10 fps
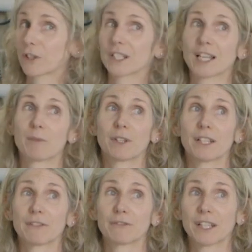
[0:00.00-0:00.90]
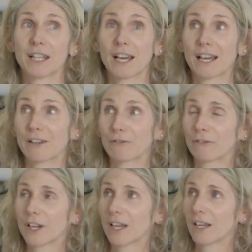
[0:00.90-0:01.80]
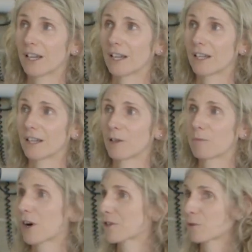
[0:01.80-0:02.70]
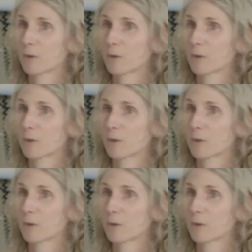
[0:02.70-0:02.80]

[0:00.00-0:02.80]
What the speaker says: For example, if they have parts